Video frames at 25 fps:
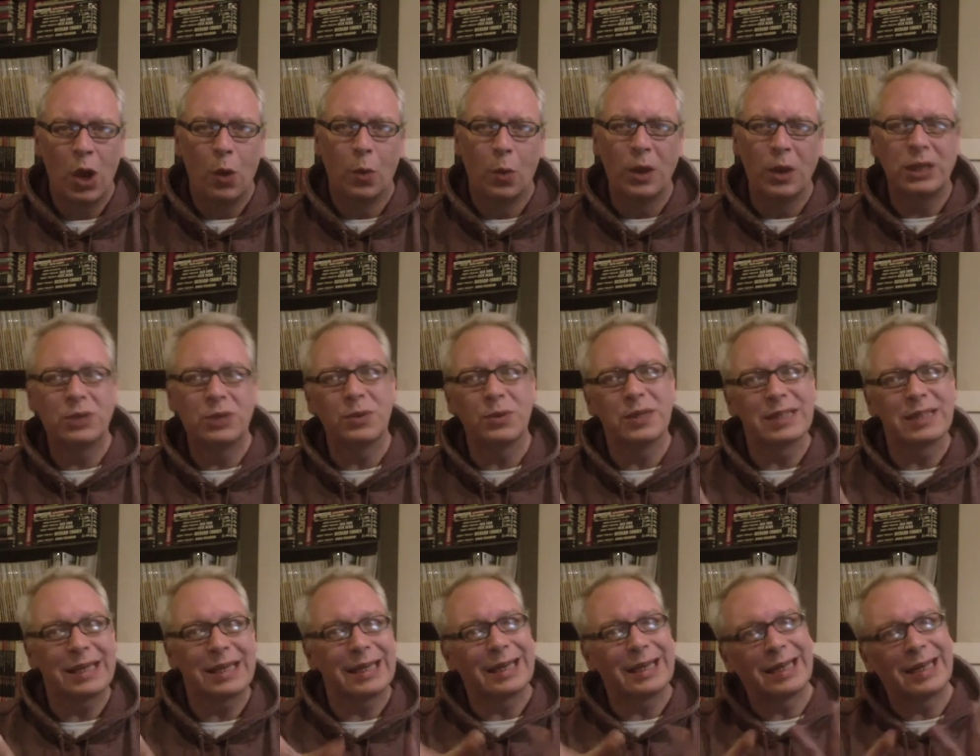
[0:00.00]
which
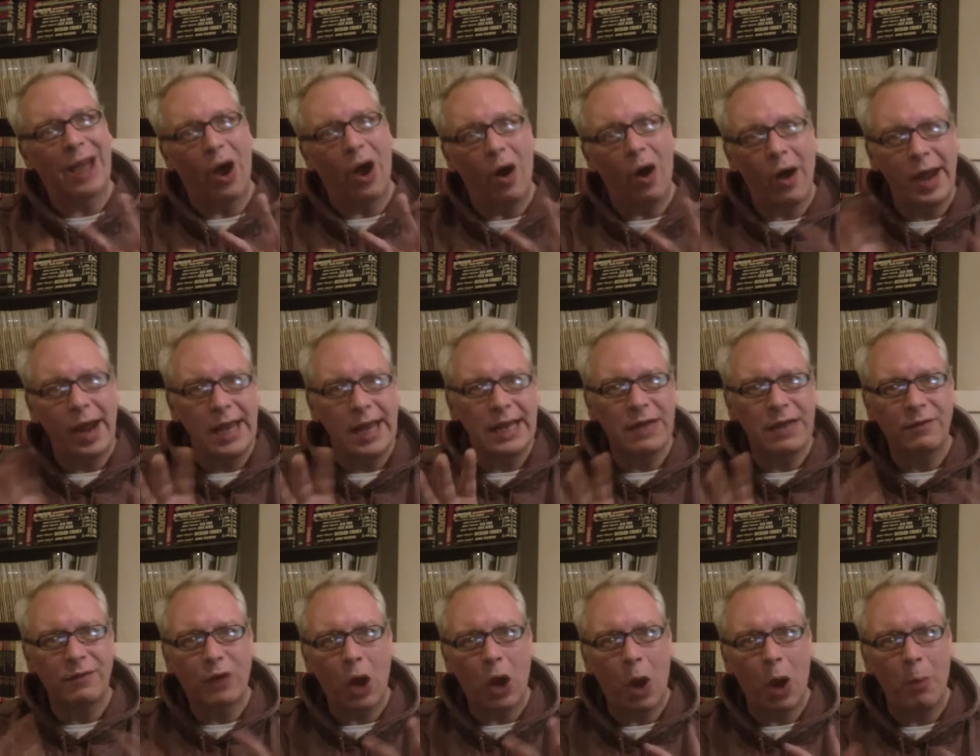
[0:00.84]
was kind
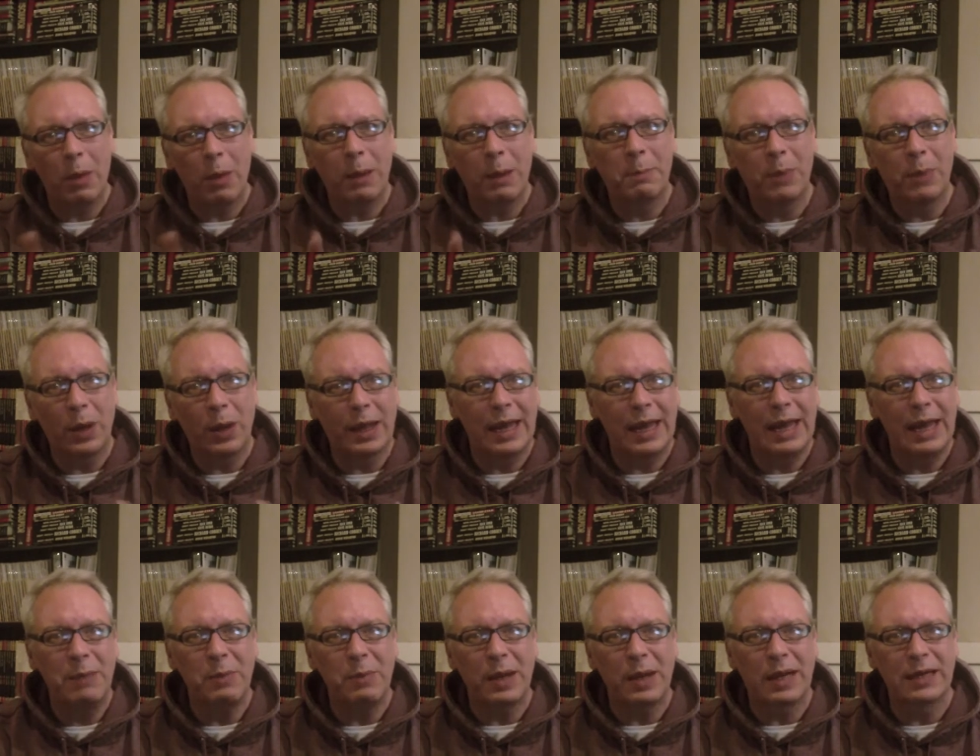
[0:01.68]
of comic
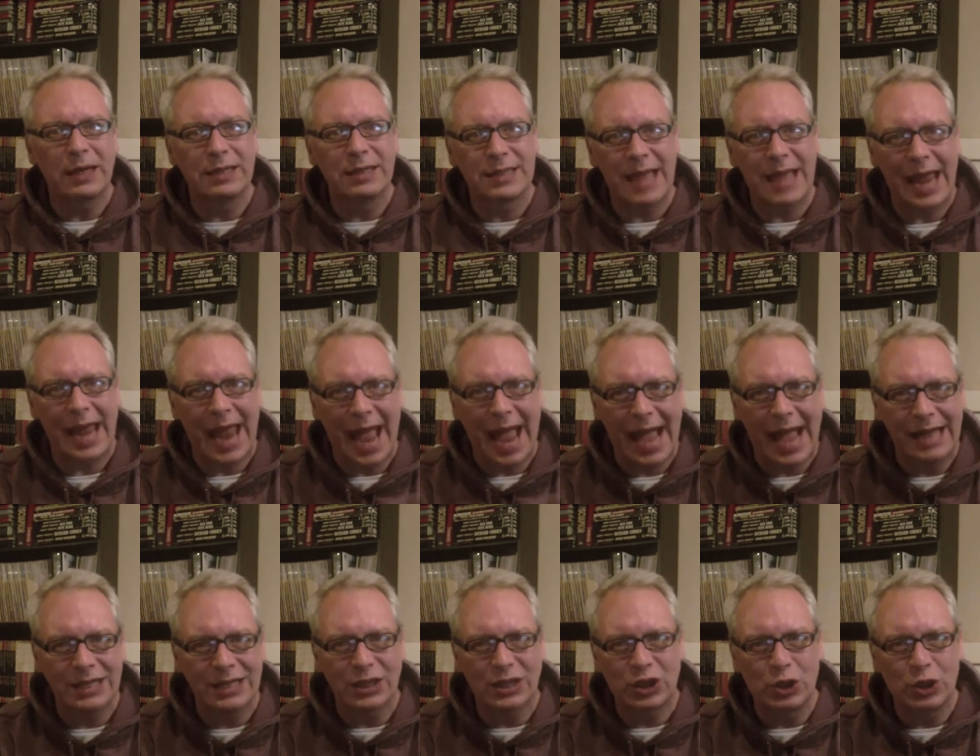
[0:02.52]
booky because they
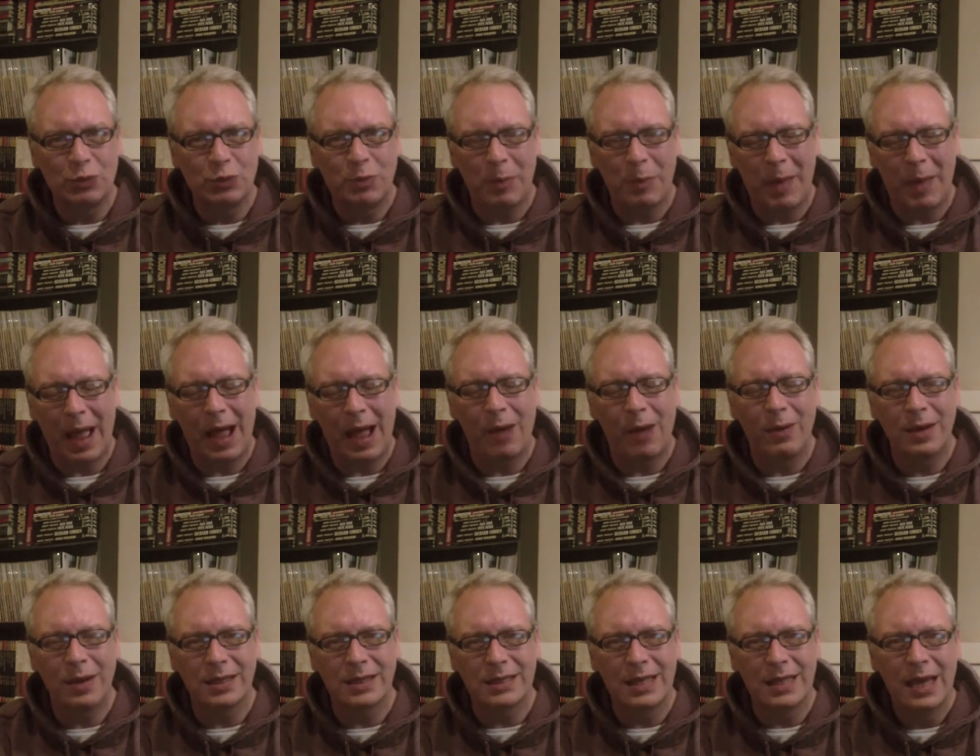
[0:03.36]
had
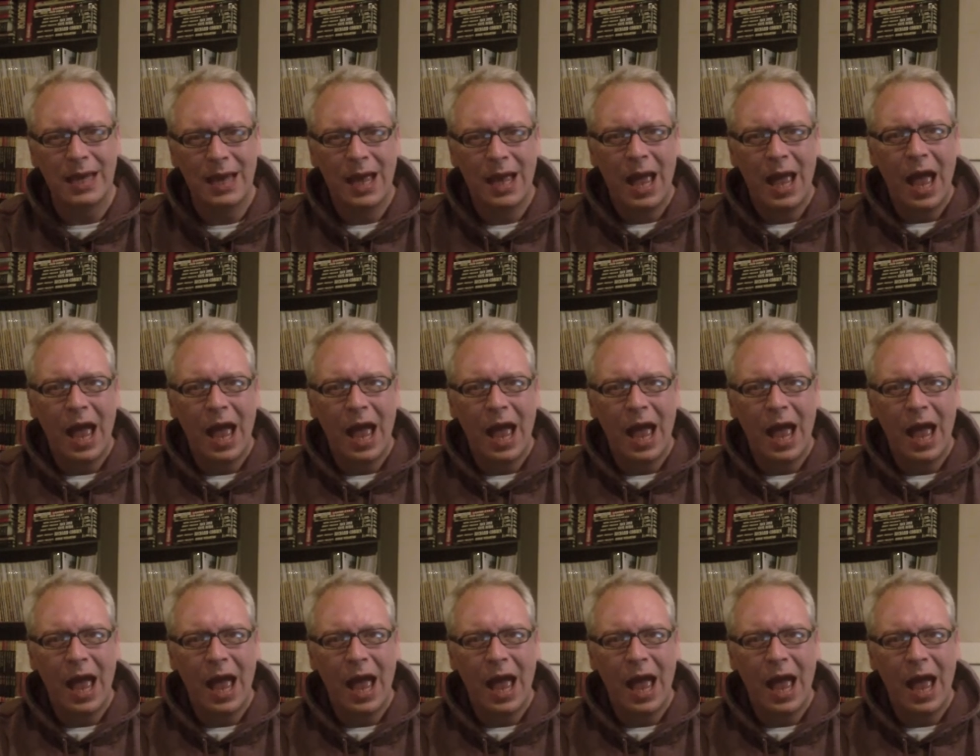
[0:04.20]
superpowers.